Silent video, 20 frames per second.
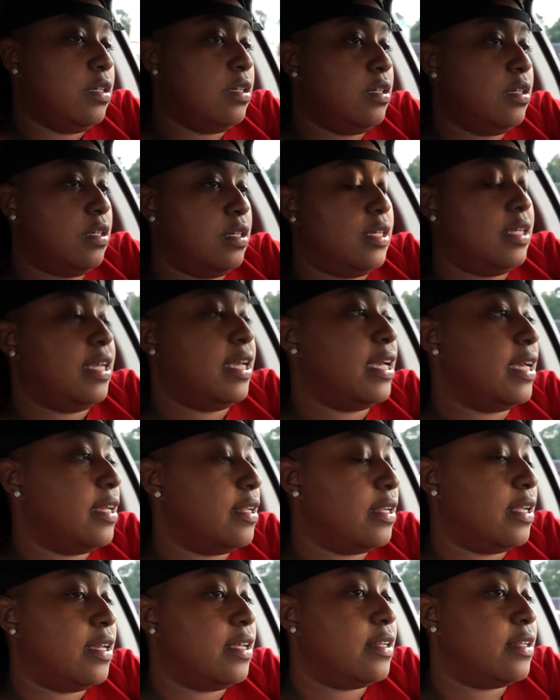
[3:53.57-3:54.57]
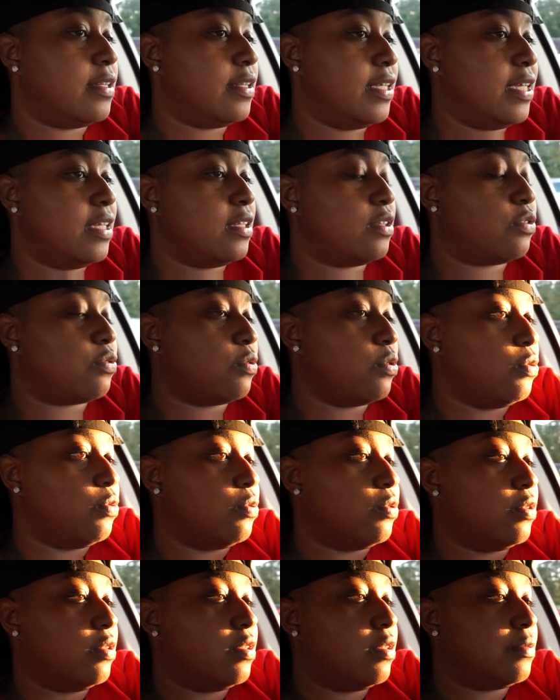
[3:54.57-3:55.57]
and and get through,
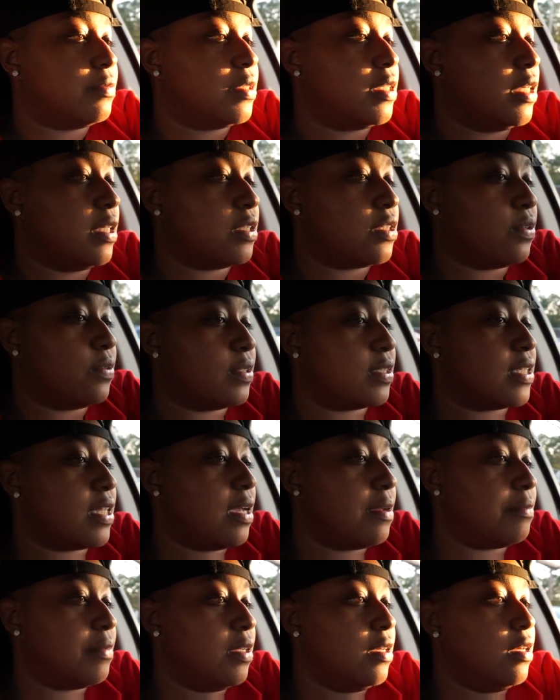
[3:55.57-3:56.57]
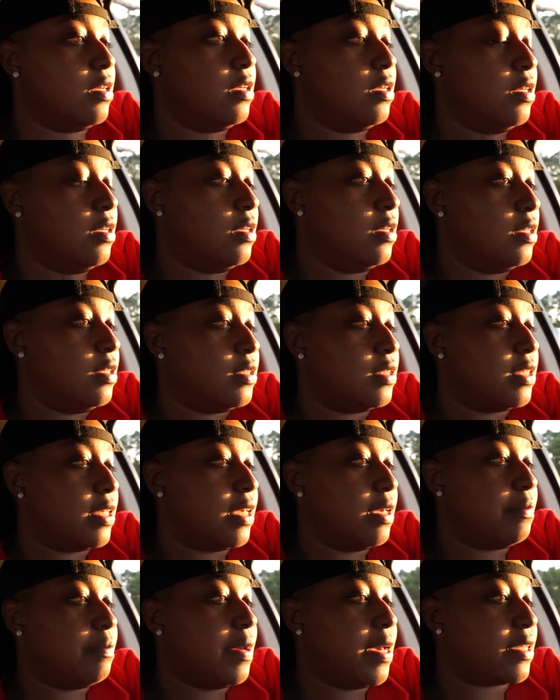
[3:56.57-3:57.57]
you know what I'm saying? So it's time to, to
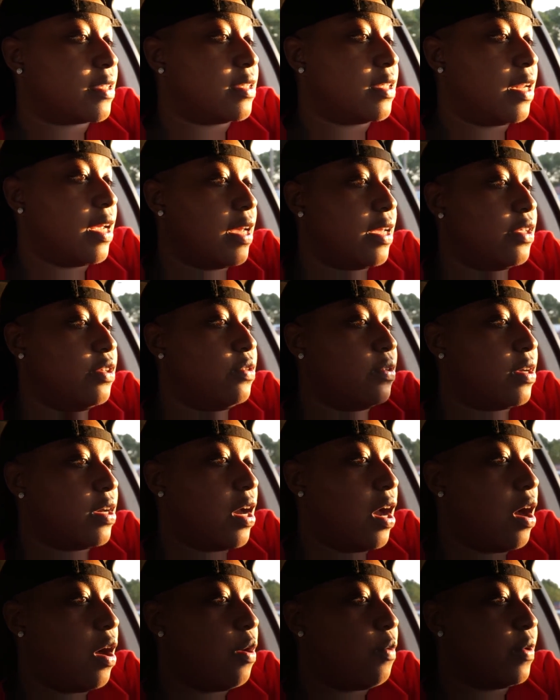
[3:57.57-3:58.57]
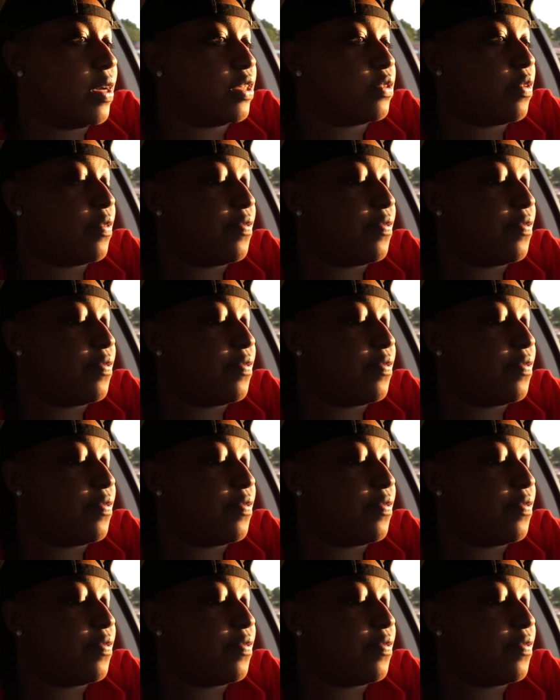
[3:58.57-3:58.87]
get back to that. And you can always